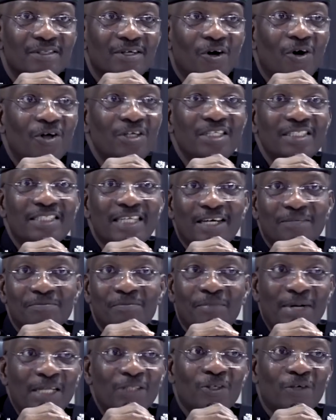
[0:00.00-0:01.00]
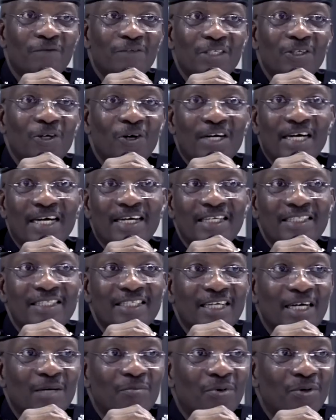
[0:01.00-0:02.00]
All these are part of the
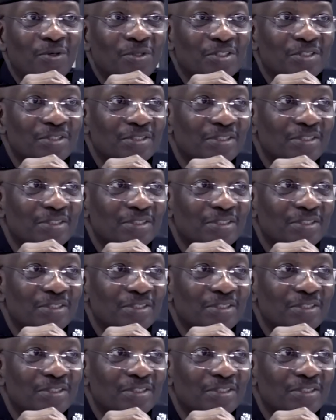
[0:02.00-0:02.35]
non-kinetic approach.